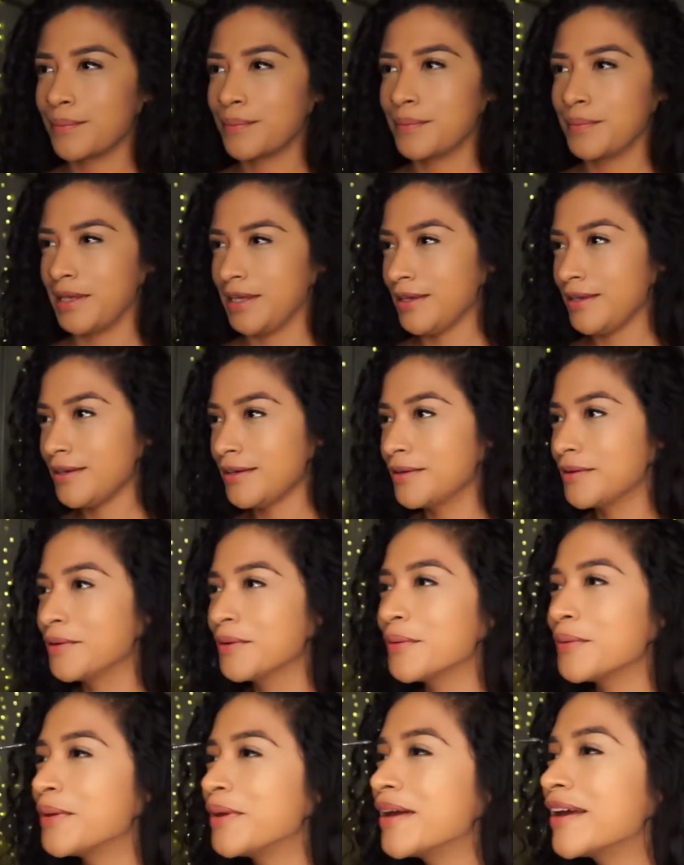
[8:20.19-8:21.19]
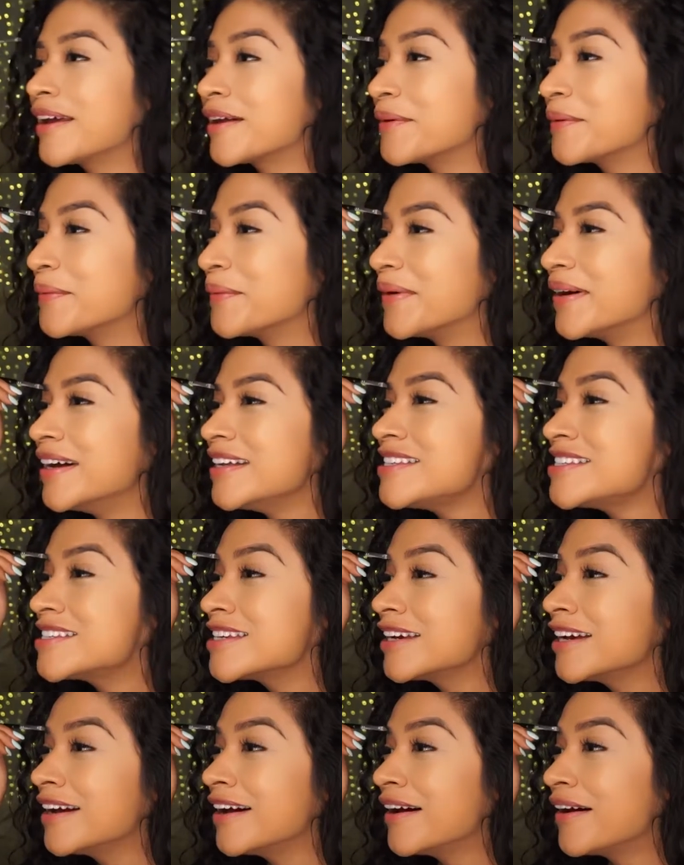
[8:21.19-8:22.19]
me? Like, what?
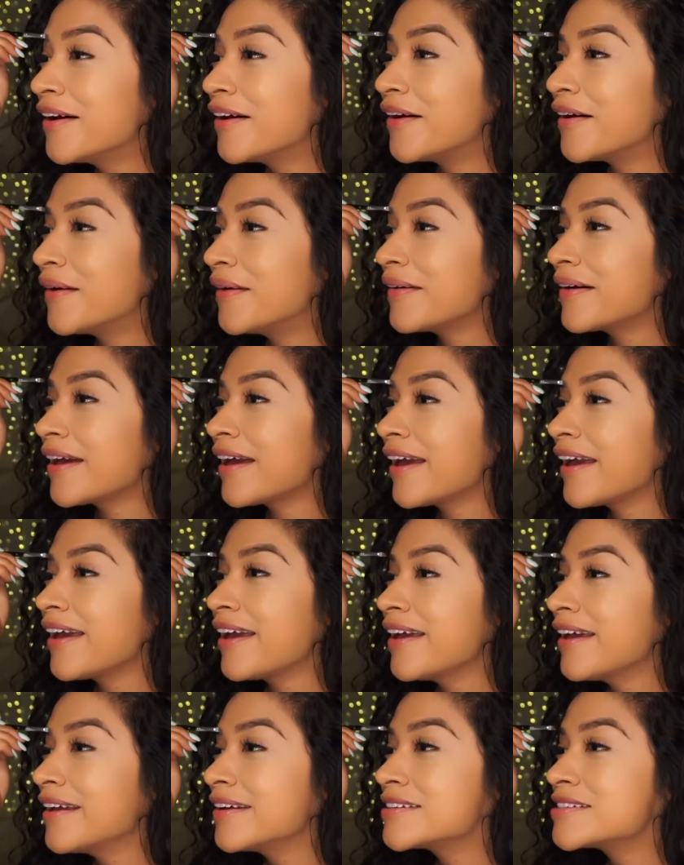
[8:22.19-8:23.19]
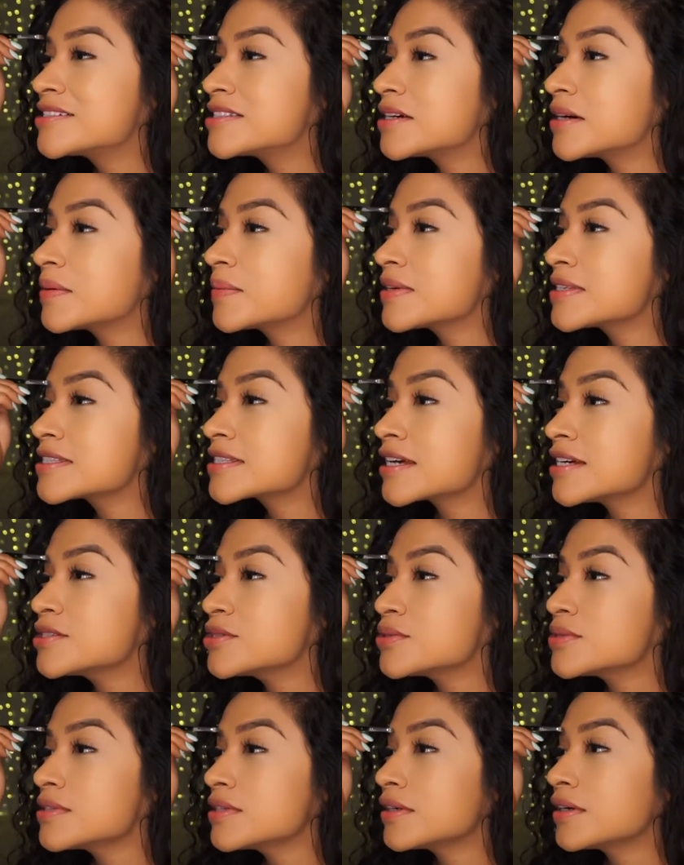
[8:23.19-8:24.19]
Okay. So we
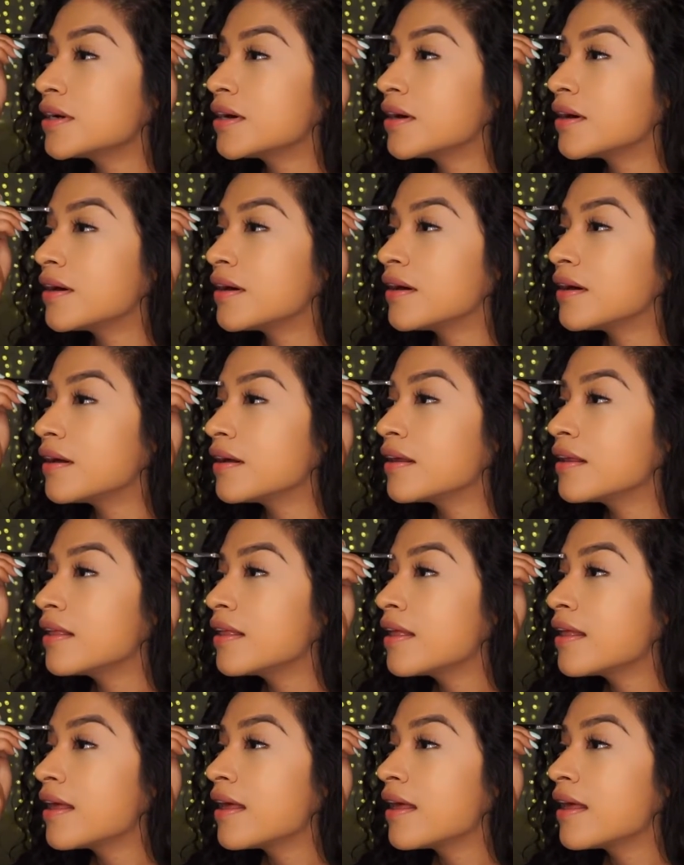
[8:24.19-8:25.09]
scheduled a call,